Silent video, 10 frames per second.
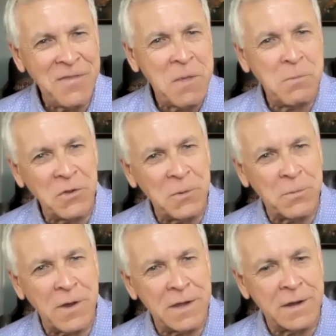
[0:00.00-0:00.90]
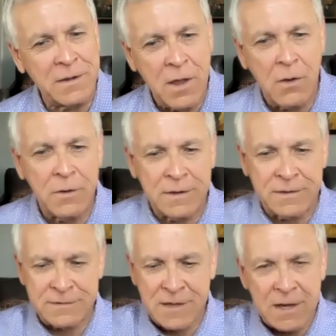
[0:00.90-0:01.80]
Can they build a product? No,
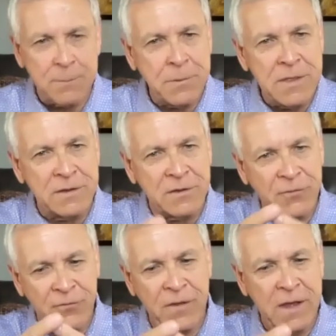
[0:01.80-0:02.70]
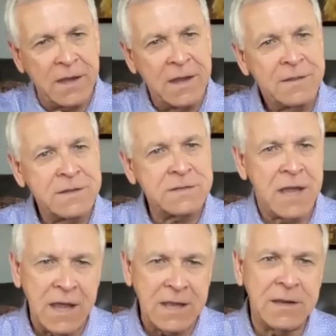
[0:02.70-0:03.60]
it's got to be this fit,
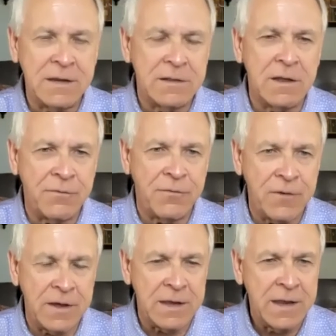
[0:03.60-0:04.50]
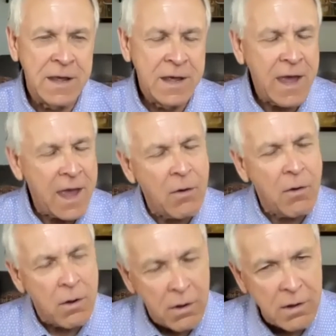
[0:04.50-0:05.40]
this hand in glove fit.
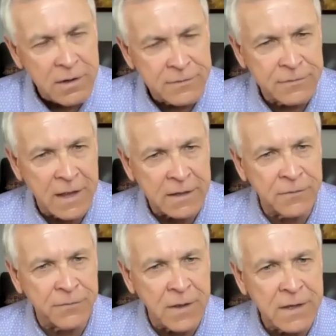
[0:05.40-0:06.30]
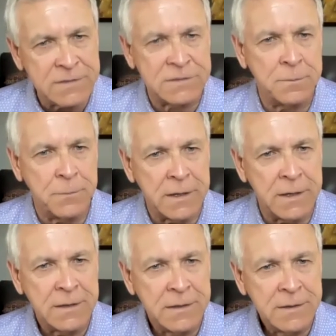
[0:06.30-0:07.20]
How hard is that to find
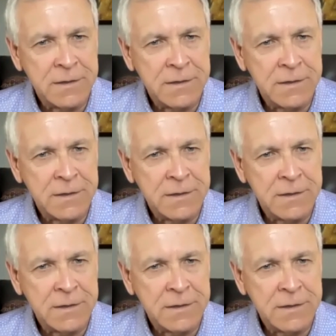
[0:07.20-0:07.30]
somebody?